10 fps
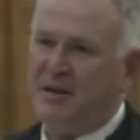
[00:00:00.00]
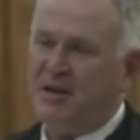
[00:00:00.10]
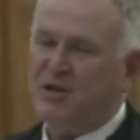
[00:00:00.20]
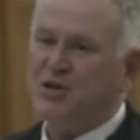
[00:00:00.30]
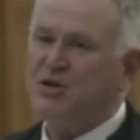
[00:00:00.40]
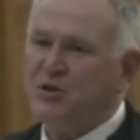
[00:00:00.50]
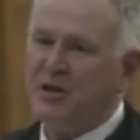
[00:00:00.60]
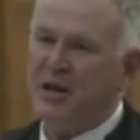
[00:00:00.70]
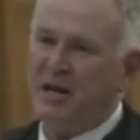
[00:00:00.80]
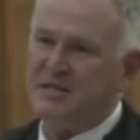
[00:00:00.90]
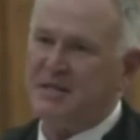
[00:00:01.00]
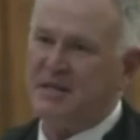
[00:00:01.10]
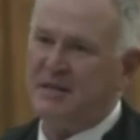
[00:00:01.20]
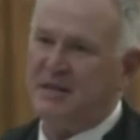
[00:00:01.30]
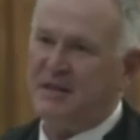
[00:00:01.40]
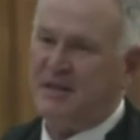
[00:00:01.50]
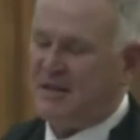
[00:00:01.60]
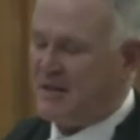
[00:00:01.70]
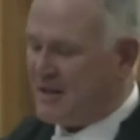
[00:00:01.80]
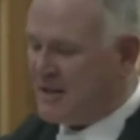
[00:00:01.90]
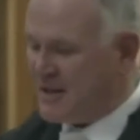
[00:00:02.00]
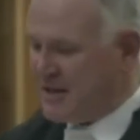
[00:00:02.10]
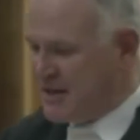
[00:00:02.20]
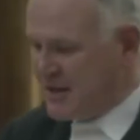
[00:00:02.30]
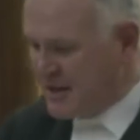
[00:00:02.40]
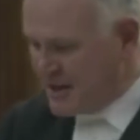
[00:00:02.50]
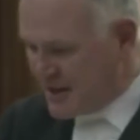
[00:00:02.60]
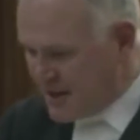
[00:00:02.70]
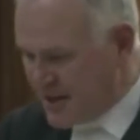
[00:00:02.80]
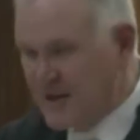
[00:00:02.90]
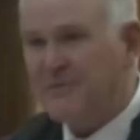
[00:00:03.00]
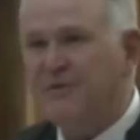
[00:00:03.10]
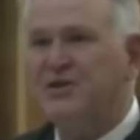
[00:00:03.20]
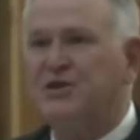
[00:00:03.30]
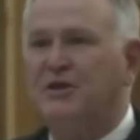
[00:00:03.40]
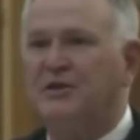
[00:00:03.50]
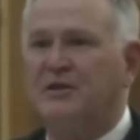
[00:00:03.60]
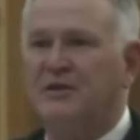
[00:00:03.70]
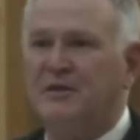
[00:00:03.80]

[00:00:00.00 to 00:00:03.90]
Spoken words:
scrutinizing the individual